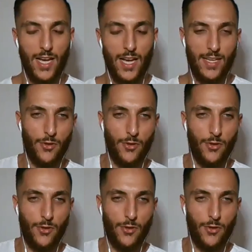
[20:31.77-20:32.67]

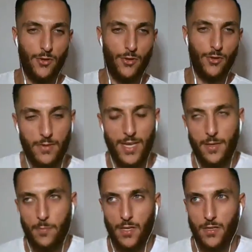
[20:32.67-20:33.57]
you're right about
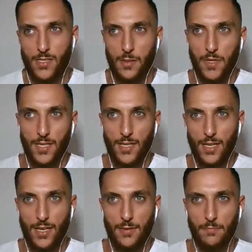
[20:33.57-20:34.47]
that, because I mean,
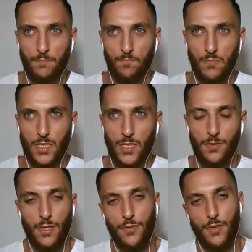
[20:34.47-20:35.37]

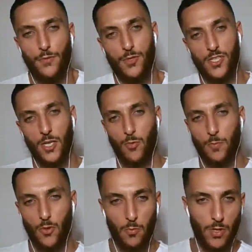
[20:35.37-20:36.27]
if you see
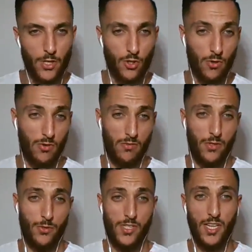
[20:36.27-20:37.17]
Crypto Bridge or
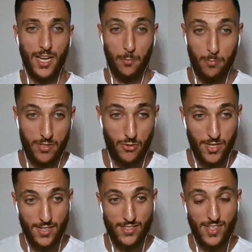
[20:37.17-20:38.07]
you see like
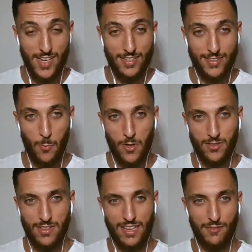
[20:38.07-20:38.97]
Bittrex, they
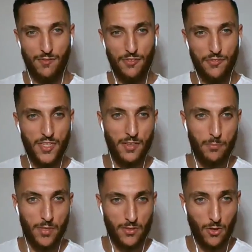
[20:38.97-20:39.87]
want like
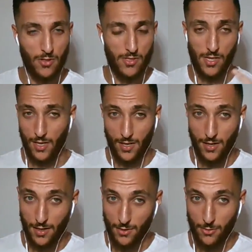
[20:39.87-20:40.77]
50 Bitcoins.
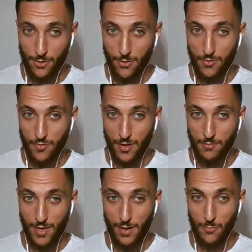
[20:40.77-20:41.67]
I don't know if
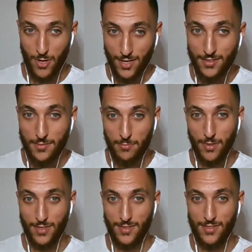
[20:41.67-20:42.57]
I'm right,
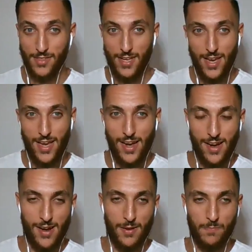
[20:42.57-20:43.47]
but
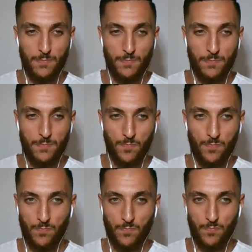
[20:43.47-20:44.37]

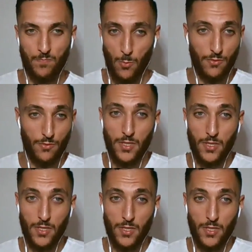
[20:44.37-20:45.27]
they want 50
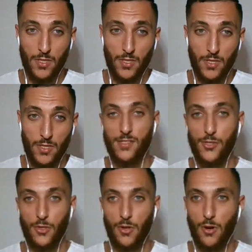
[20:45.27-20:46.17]
Bitcoins only to list
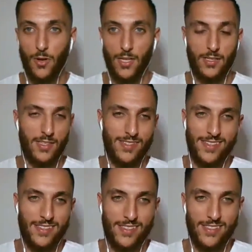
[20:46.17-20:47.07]
your coin.
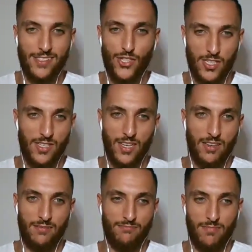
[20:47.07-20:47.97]
It's just
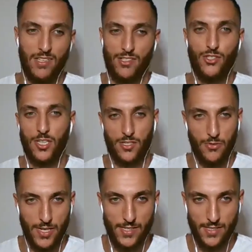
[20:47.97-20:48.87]
like, it's just
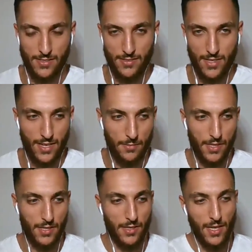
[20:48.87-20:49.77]
crazy. I
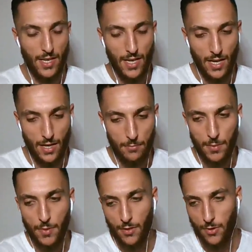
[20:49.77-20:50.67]
mean,
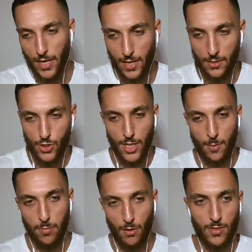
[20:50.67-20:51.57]
maybe you can
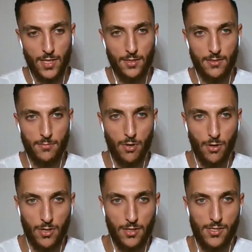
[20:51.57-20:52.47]
check Blocknet.
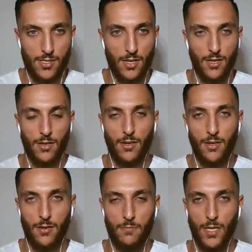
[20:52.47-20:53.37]
Blocknet is
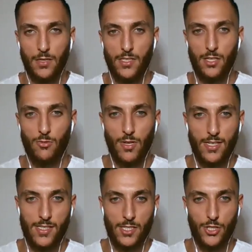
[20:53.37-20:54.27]
a
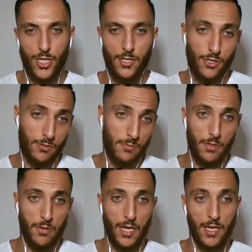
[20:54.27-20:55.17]
decentralized exchange.
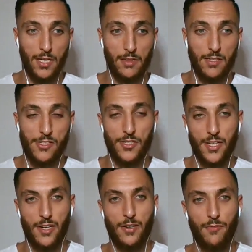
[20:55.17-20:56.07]
Maybe you can get listed
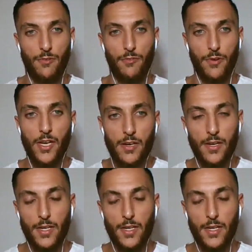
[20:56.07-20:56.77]
there for free.